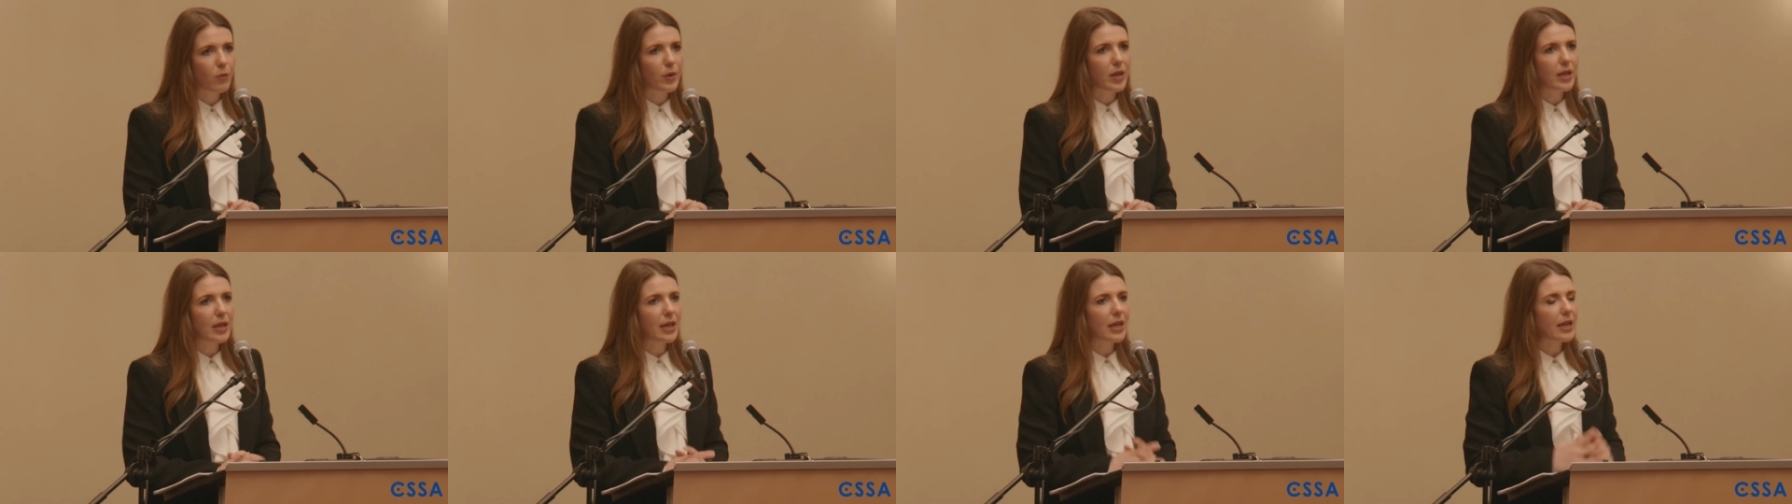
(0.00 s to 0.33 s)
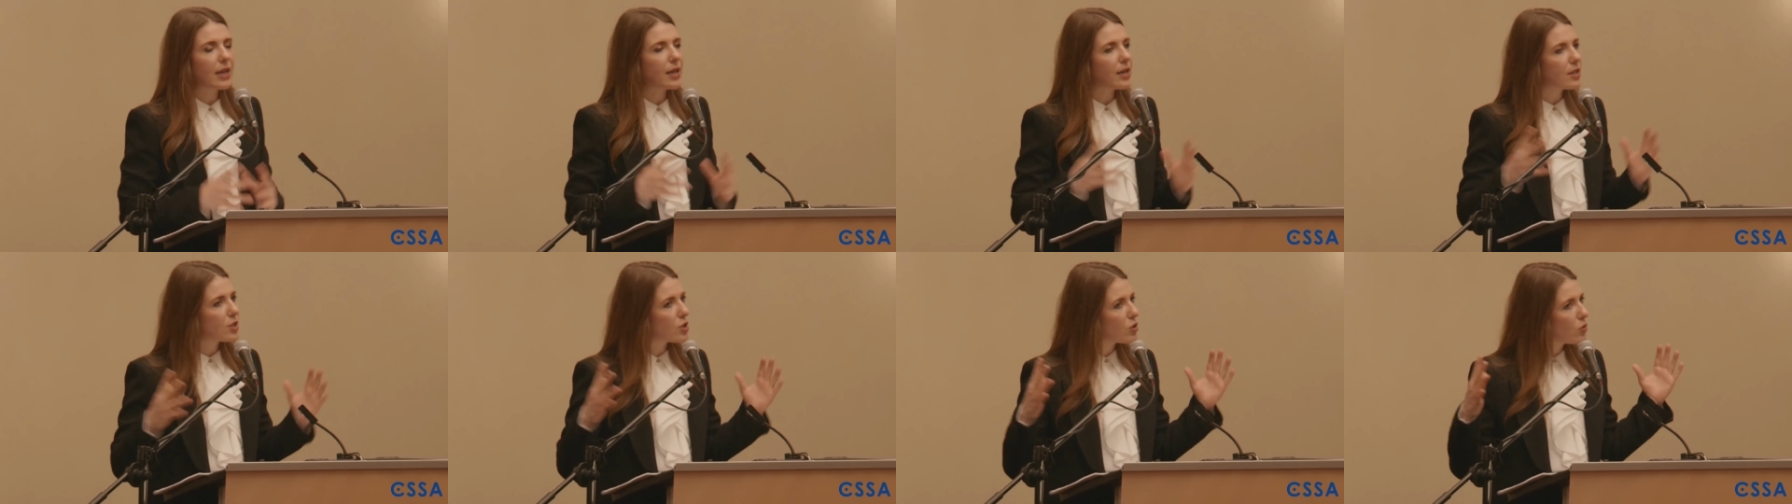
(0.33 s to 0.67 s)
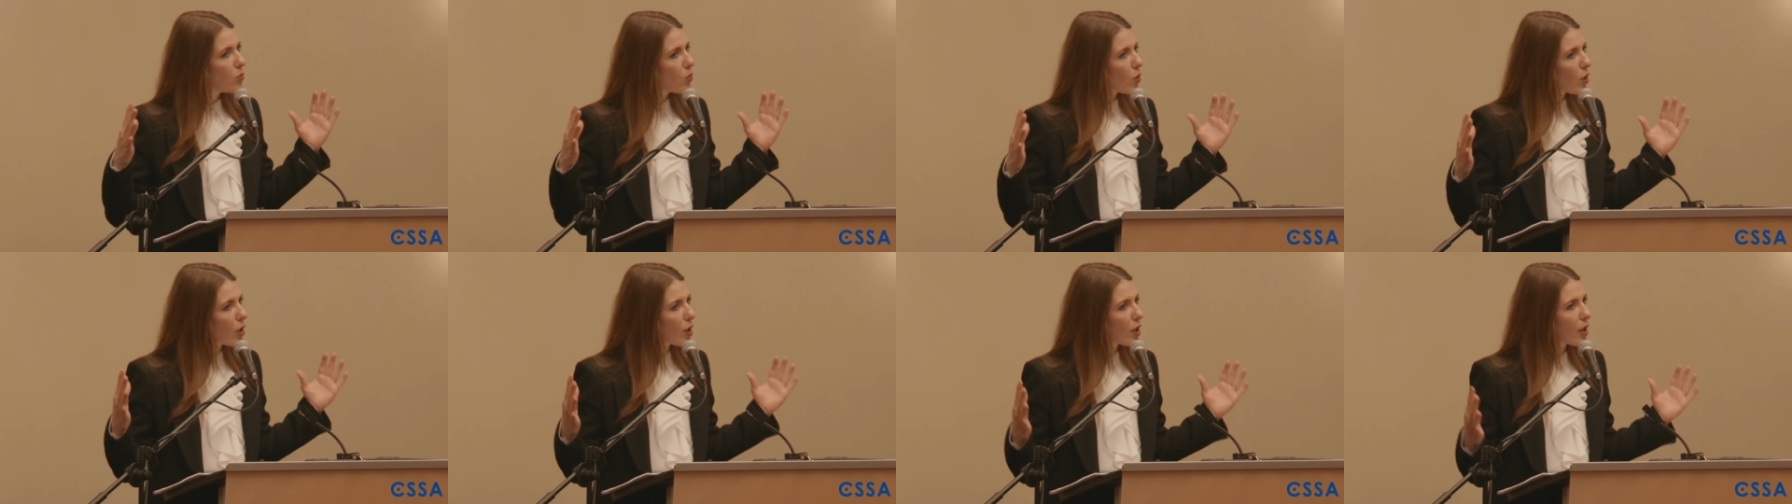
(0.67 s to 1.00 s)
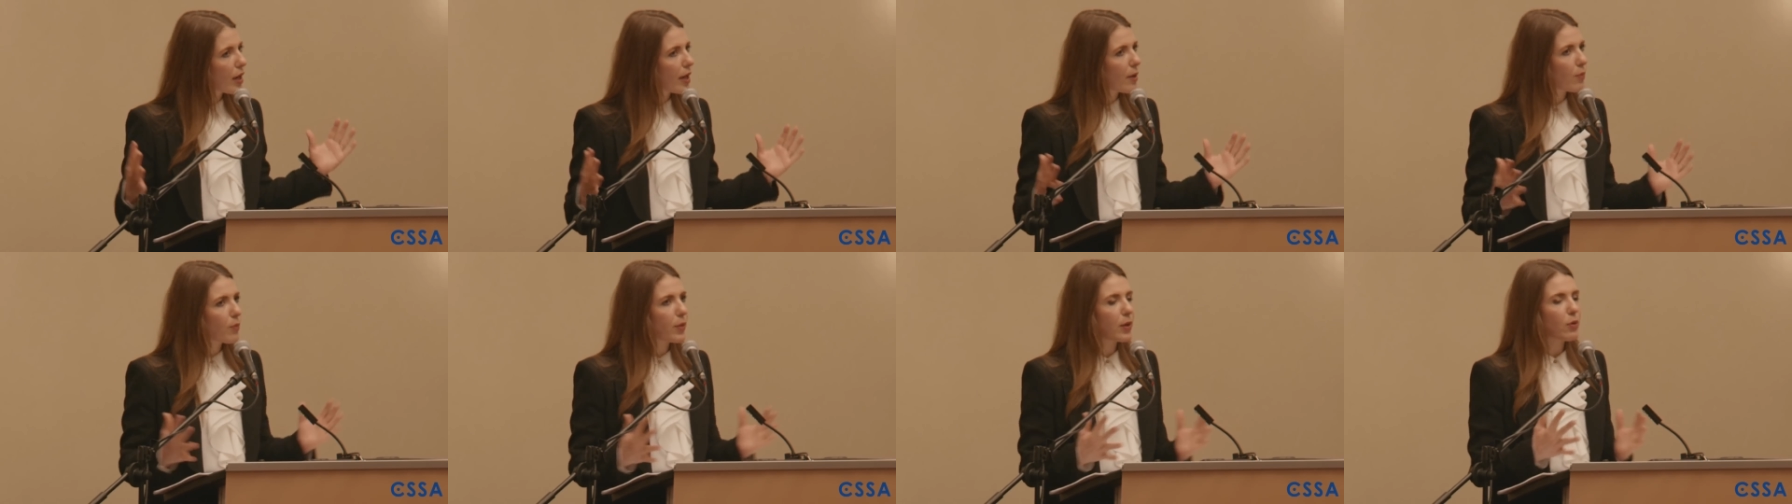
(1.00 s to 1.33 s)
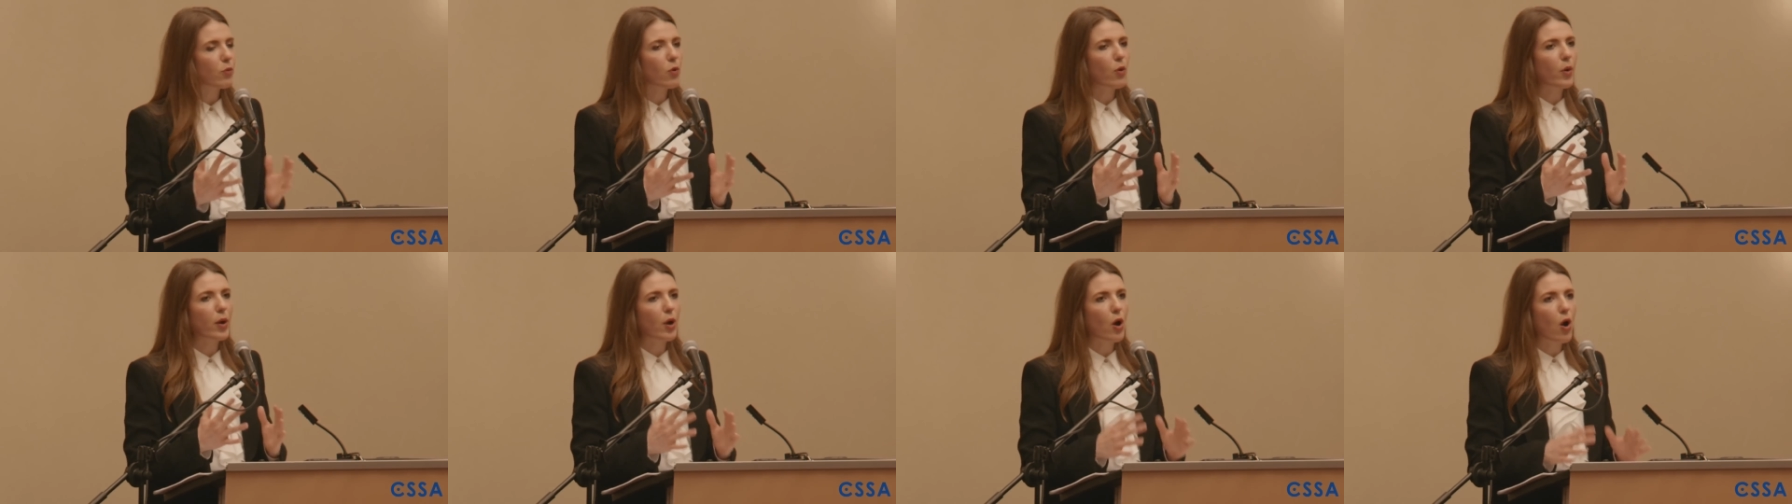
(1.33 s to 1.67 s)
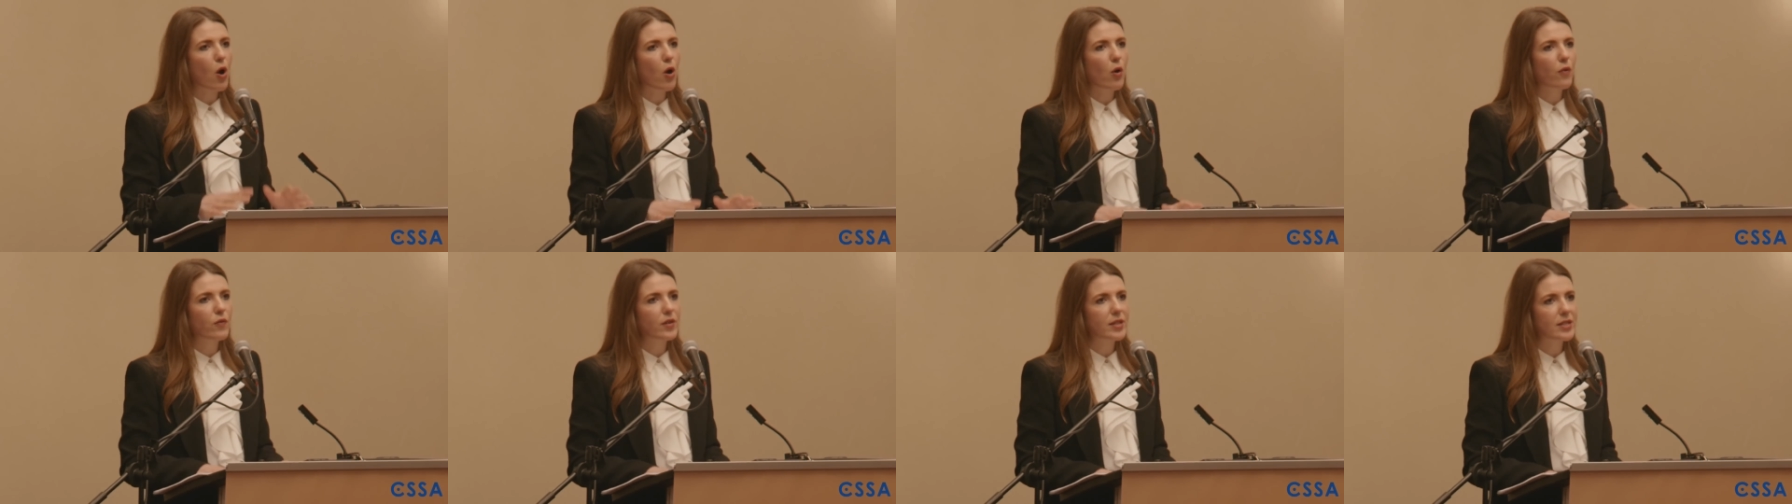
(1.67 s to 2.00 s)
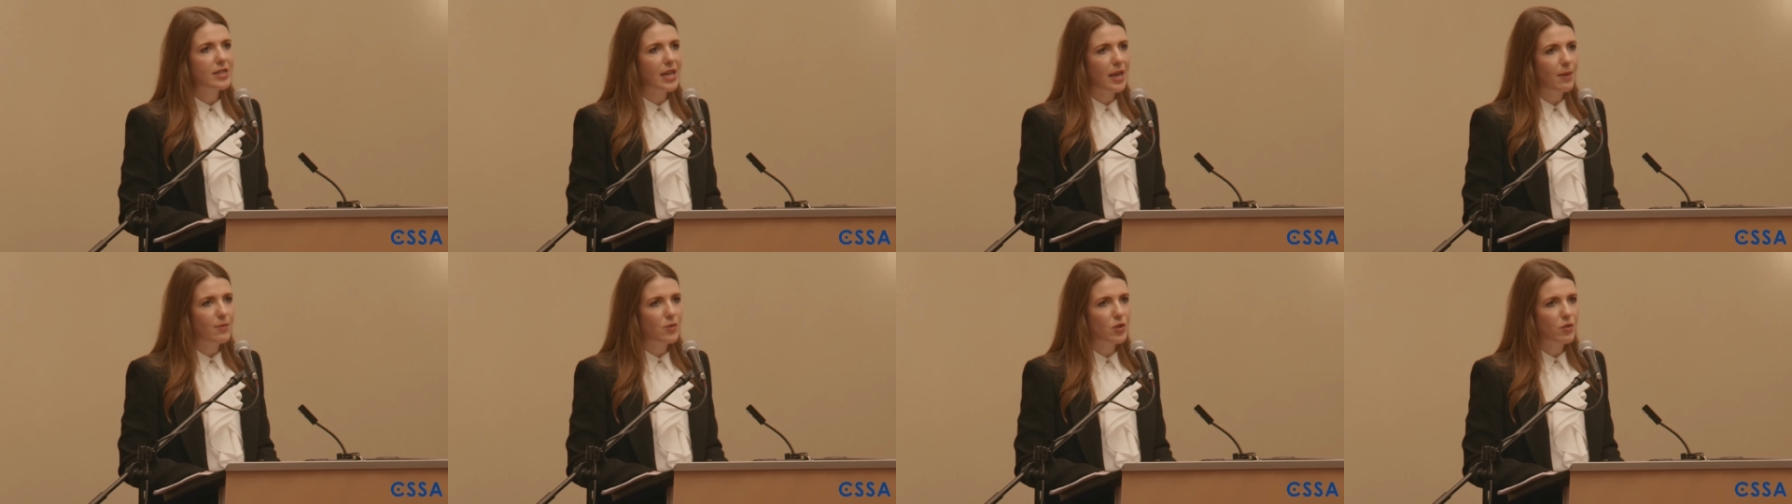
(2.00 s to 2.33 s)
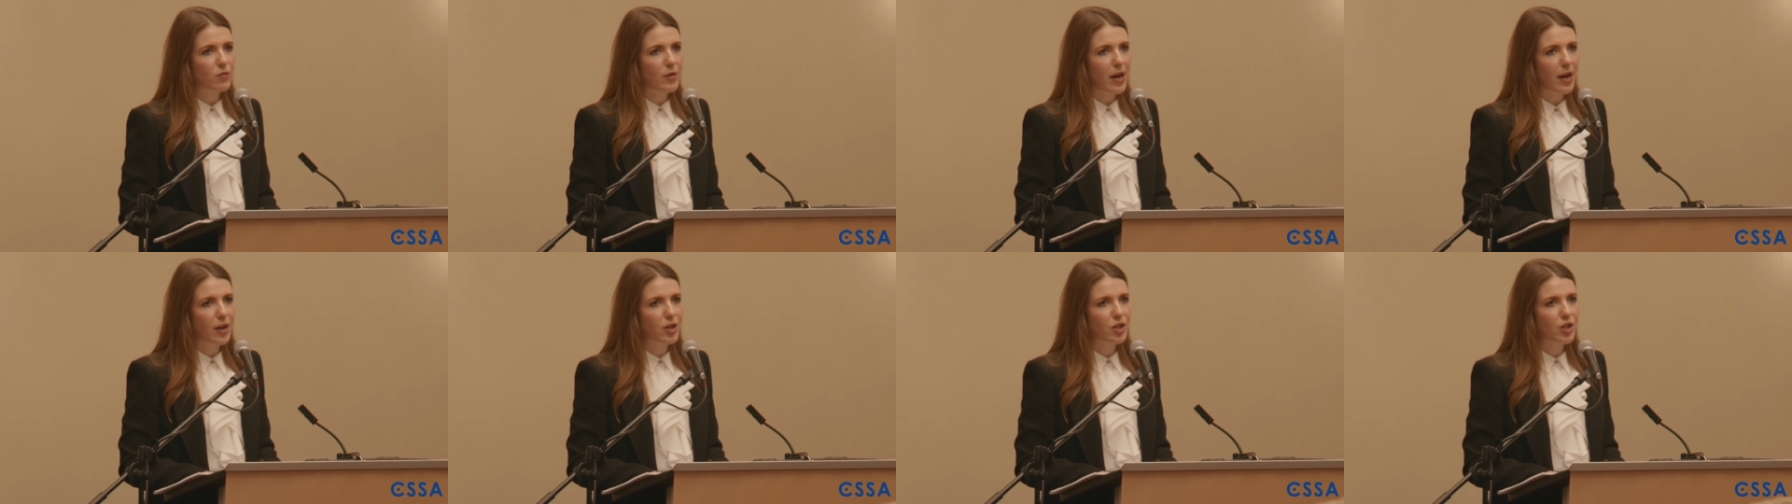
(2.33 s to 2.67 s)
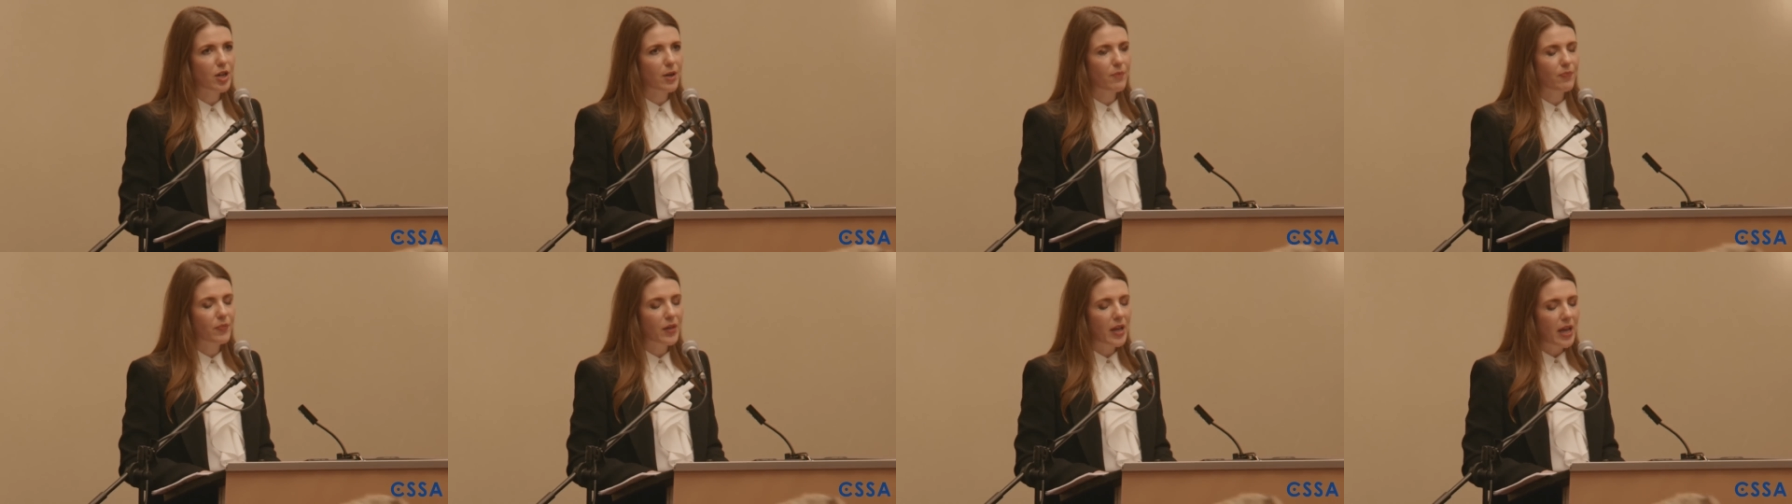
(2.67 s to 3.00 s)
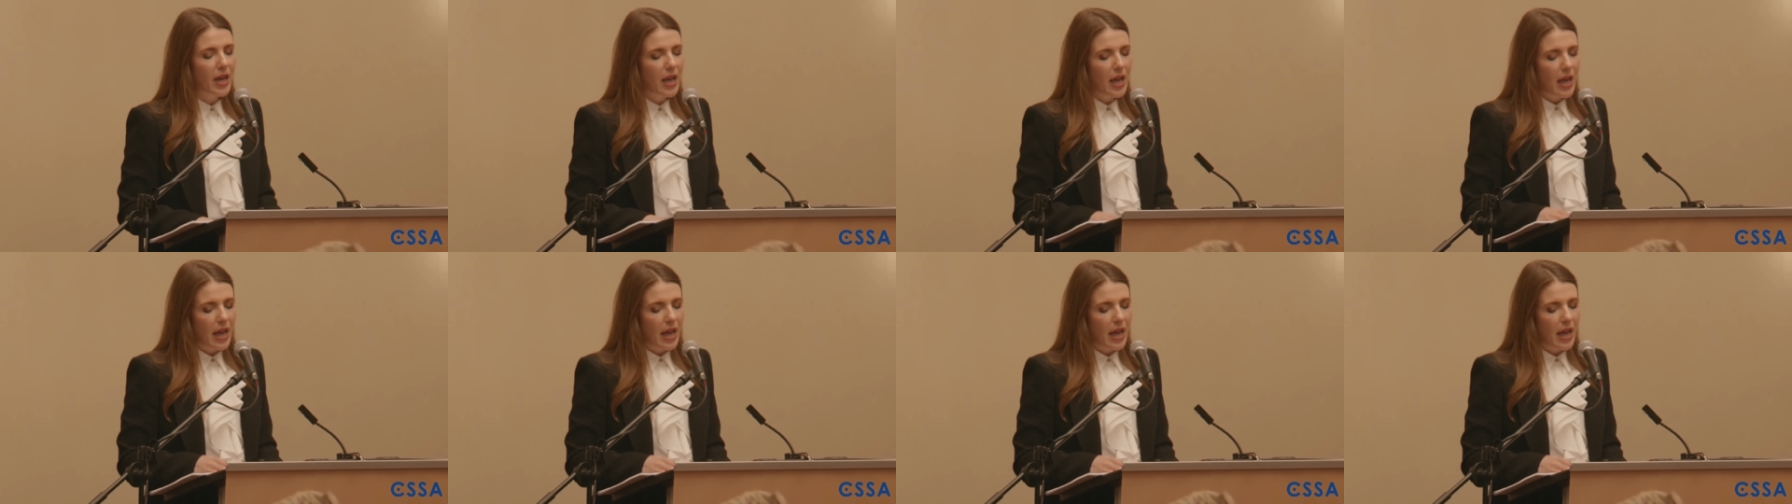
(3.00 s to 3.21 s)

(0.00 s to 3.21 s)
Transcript: We need to work and be rowing all in the same direction.